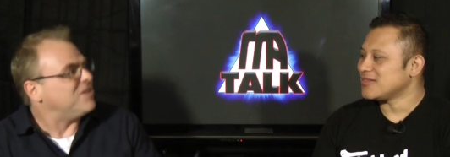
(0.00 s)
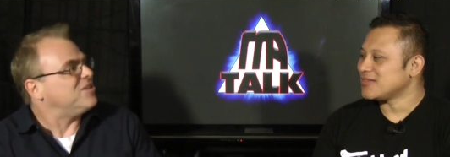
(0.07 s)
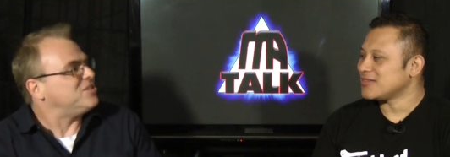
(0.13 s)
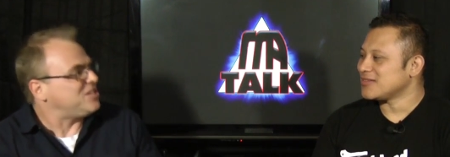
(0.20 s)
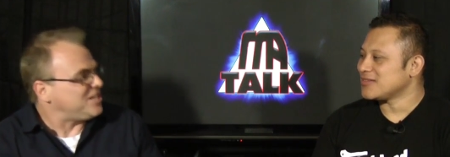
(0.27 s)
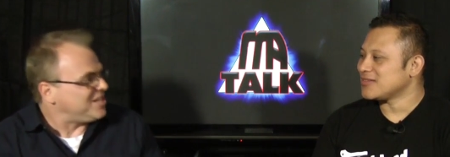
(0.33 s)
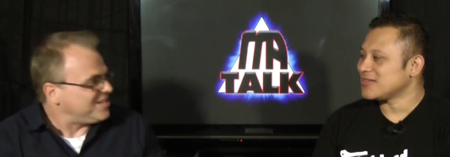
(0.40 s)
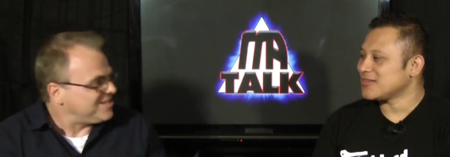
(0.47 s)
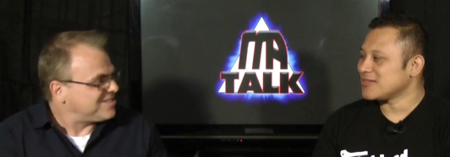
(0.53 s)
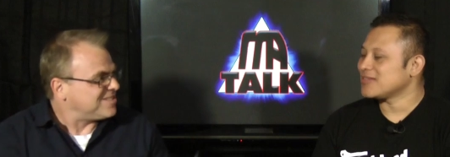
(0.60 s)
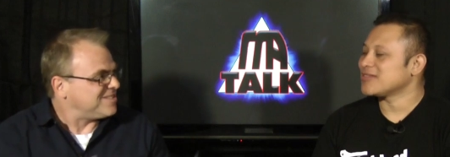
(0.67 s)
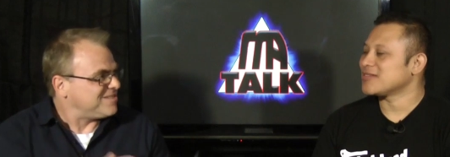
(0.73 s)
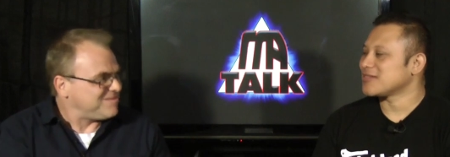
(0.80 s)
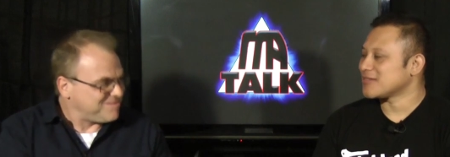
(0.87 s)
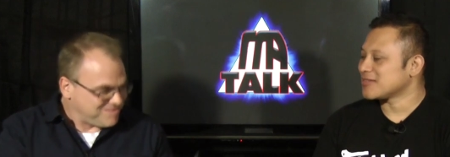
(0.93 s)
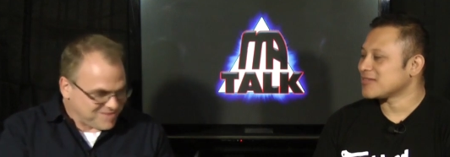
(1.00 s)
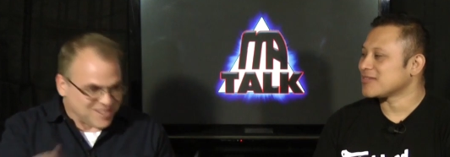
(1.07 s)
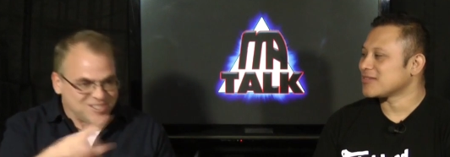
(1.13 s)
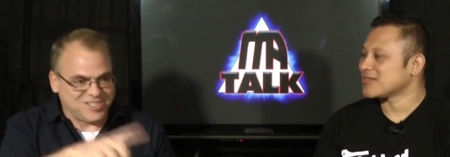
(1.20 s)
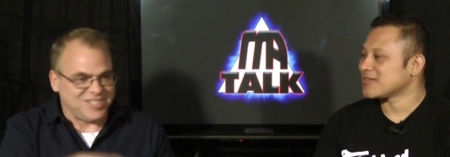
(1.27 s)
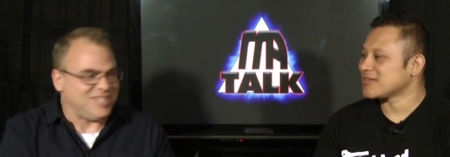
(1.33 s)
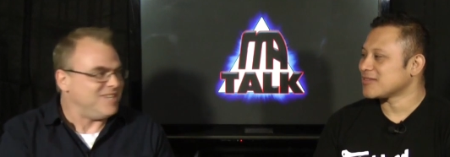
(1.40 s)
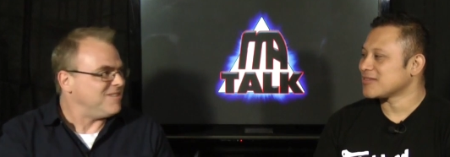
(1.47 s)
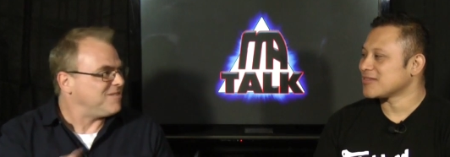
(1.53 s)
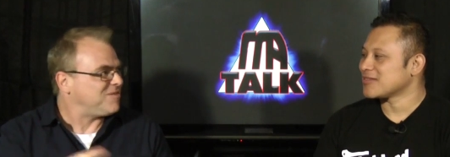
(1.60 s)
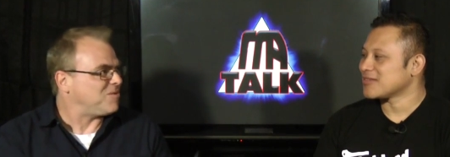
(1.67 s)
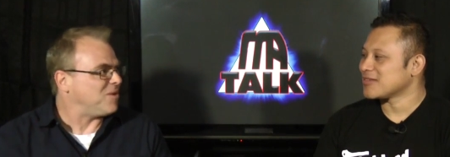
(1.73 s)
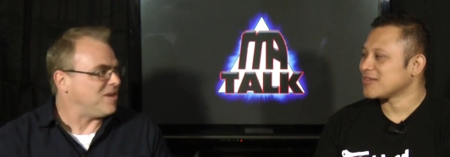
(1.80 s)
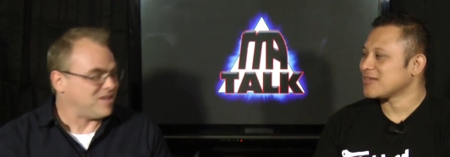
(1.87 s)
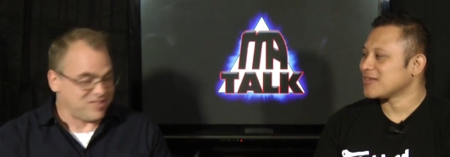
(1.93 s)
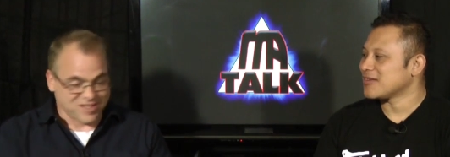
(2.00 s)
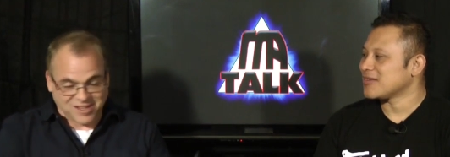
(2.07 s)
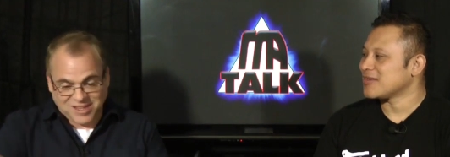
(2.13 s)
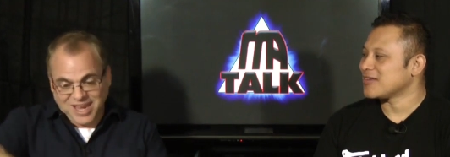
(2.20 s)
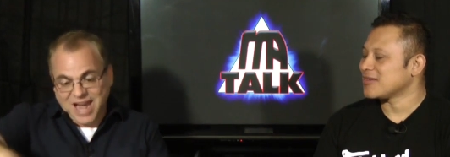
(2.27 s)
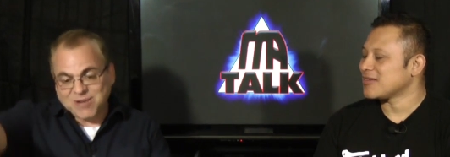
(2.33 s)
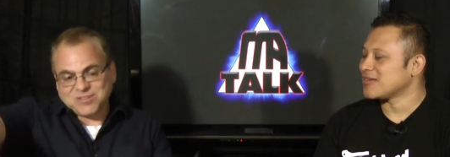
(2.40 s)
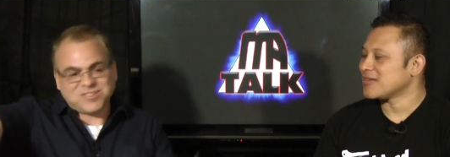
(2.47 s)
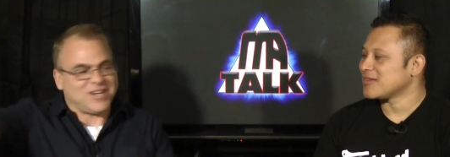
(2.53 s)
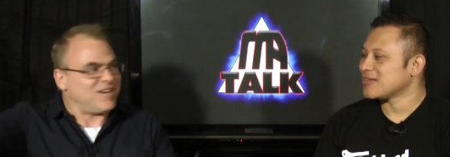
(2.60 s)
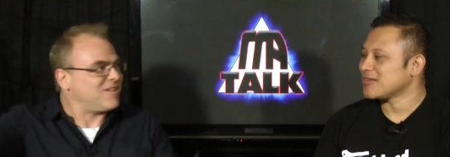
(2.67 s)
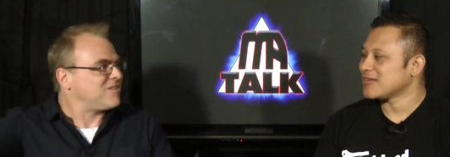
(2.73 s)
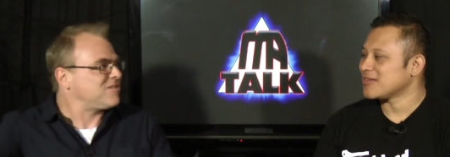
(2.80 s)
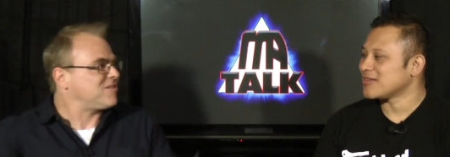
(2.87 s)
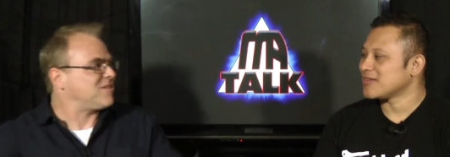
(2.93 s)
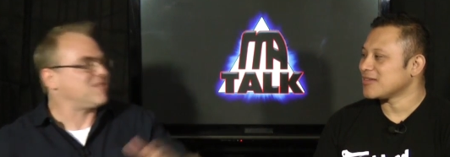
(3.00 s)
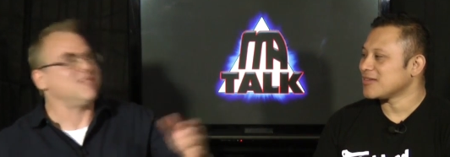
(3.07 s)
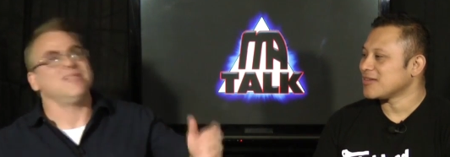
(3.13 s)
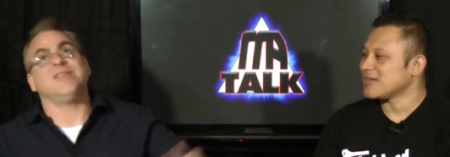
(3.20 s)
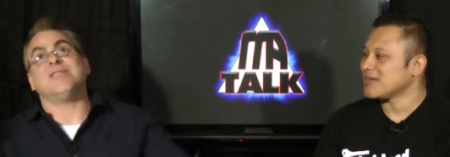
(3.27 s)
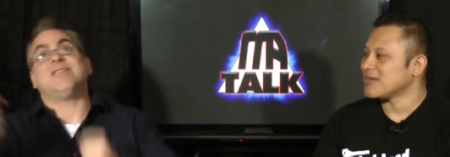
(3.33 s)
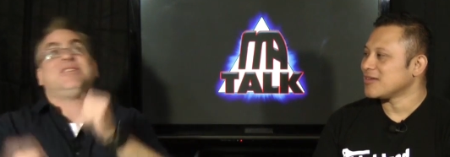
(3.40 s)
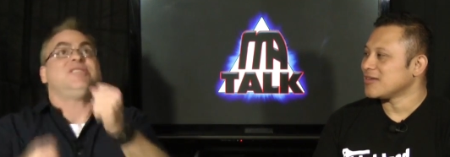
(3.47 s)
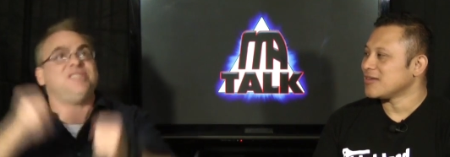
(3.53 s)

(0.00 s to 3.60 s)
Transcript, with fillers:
Speaker 1: energy to achieve, whereas on the outside of the circle, you're